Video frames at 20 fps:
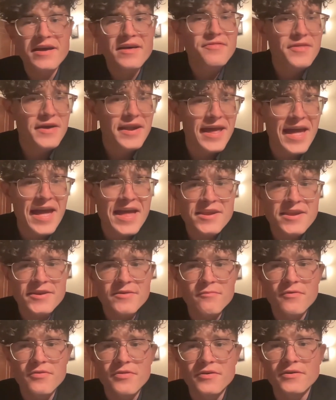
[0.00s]
that ended
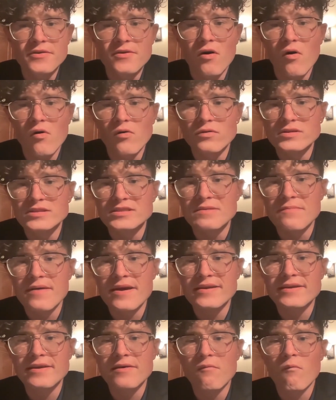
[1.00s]
with a goal to
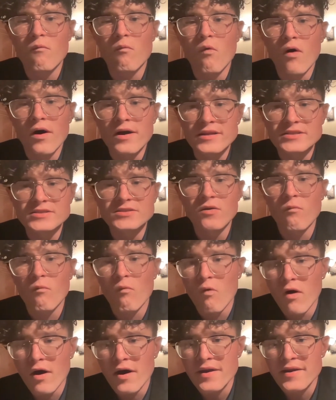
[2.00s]
make it
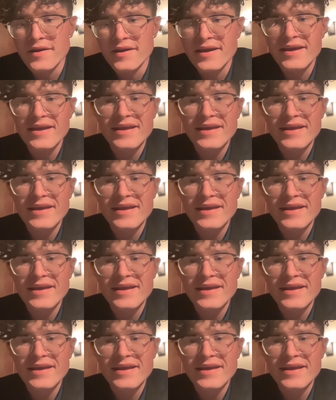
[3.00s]
1-1.